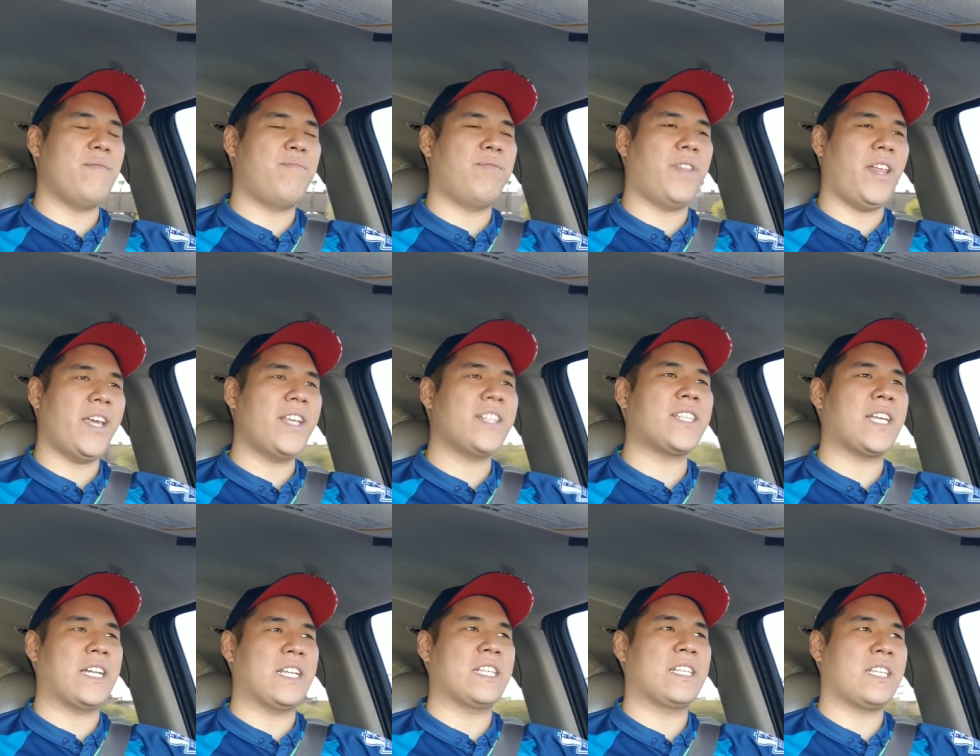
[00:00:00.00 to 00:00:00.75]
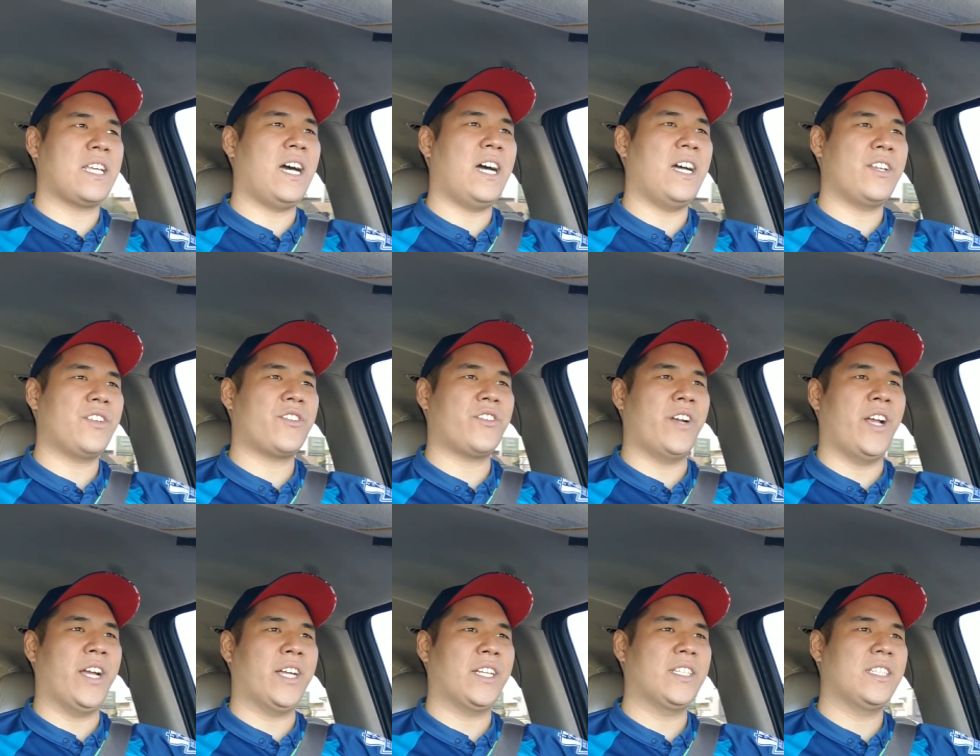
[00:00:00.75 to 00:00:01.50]
plays out his
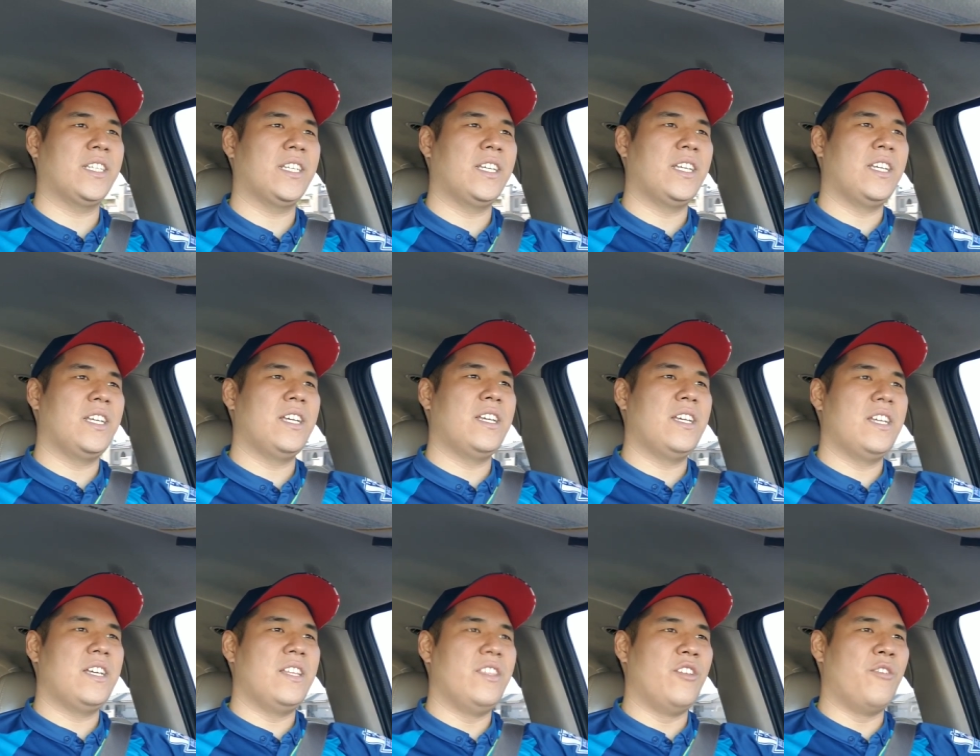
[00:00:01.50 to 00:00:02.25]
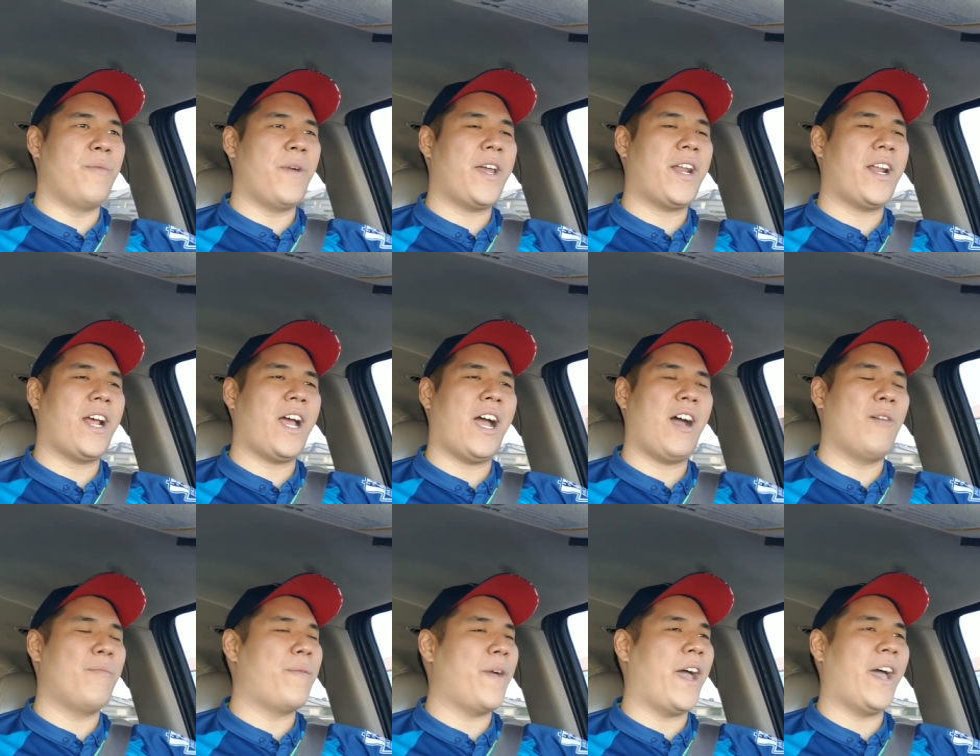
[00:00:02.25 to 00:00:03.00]
contract, no matter
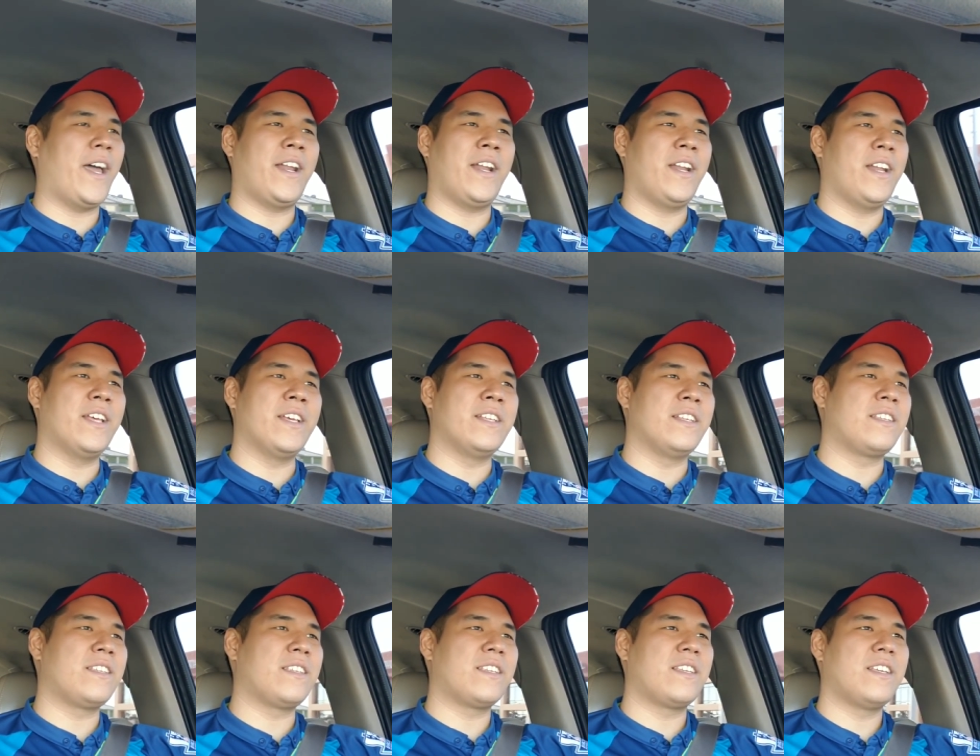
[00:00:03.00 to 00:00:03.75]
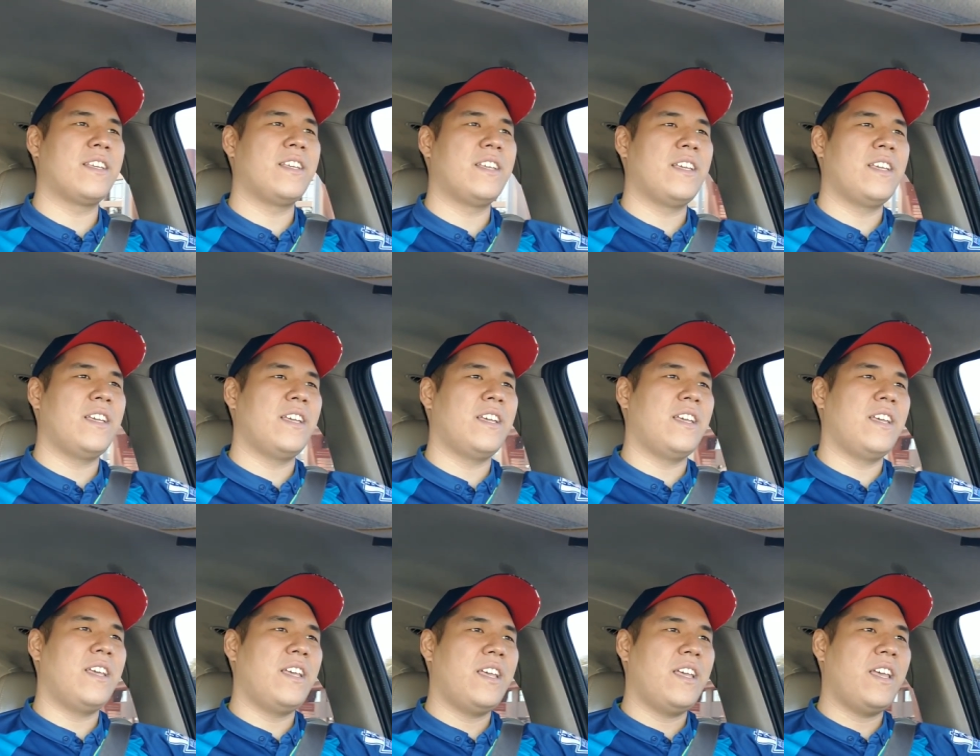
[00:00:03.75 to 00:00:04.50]
how bad it is,
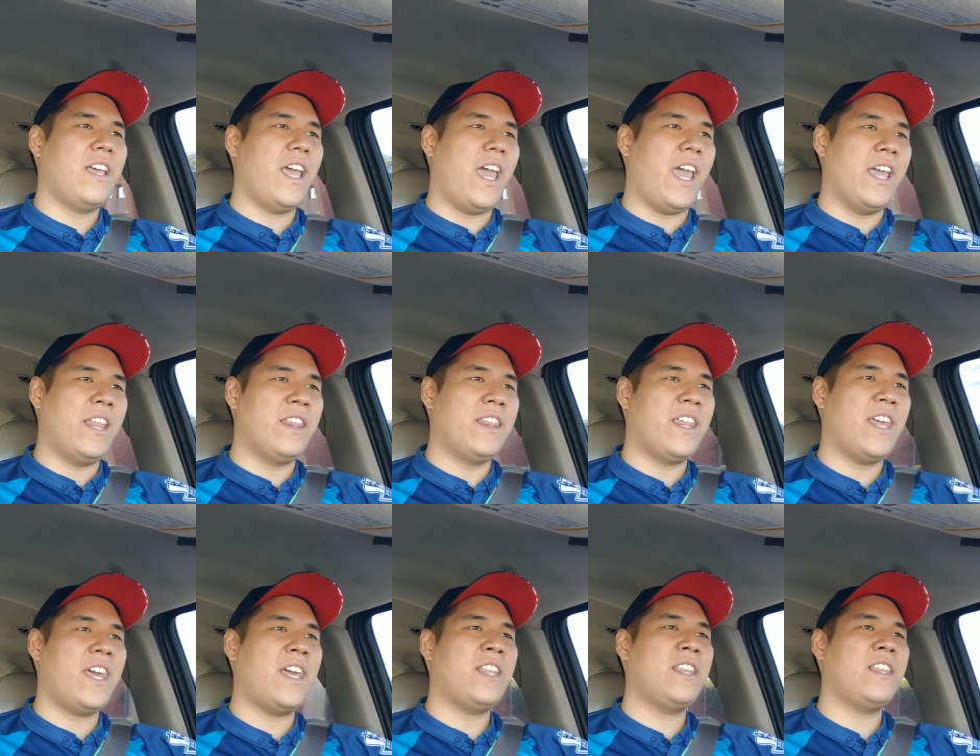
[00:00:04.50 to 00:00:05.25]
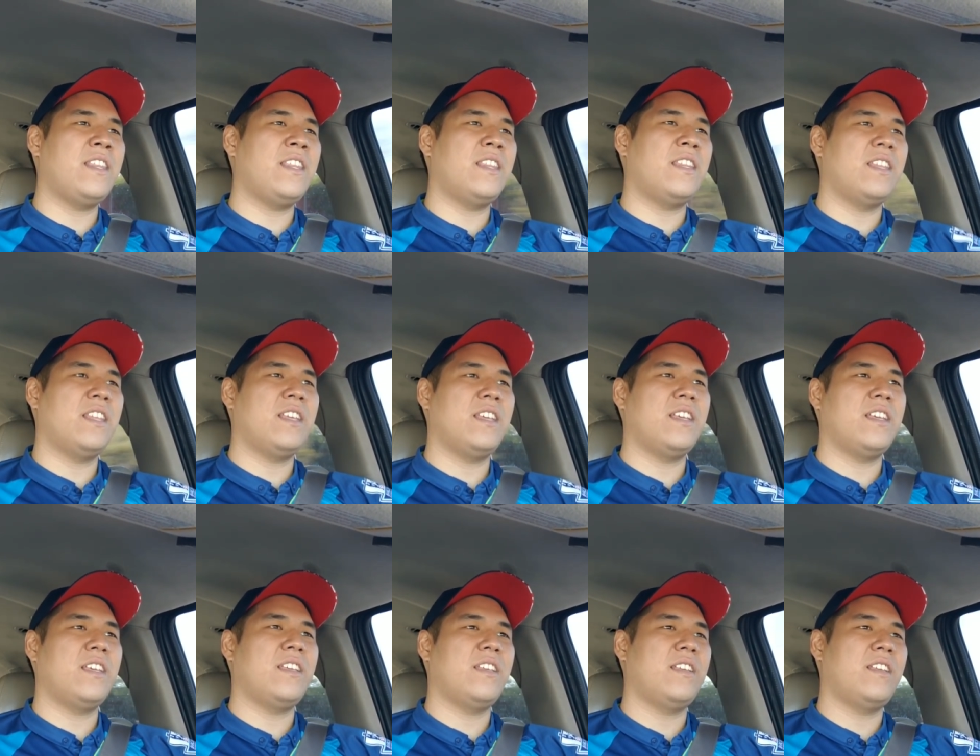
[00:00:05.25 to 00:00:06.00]
and then
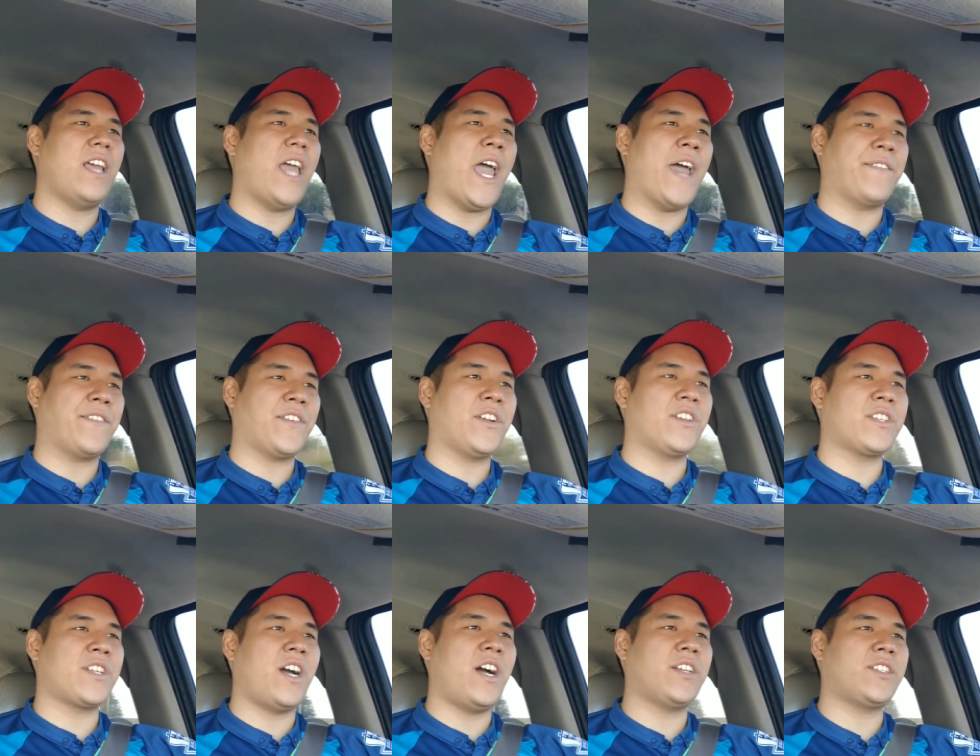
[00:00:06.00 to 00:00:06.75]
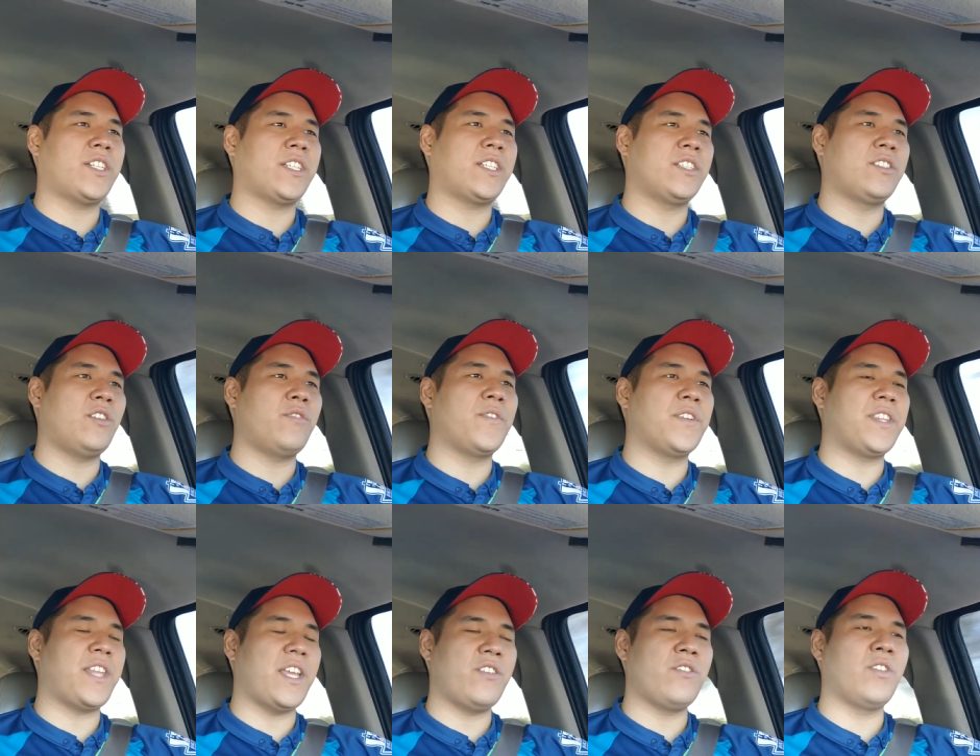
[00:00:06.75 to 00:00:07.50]
after his contract is over,
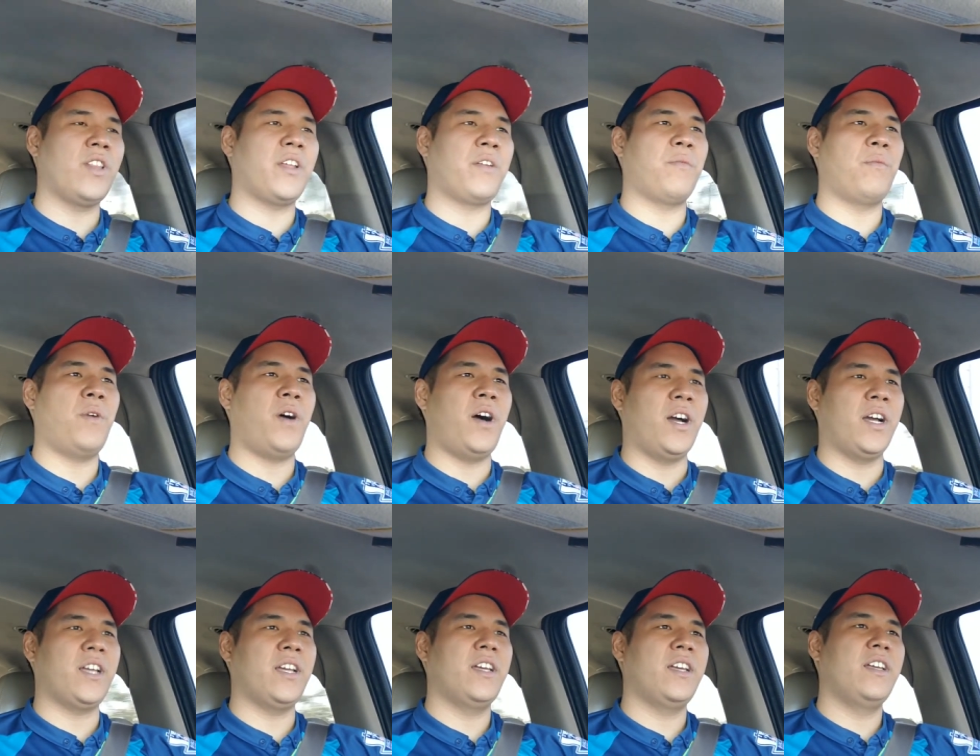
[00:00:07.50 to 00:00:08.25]
then you let him walk.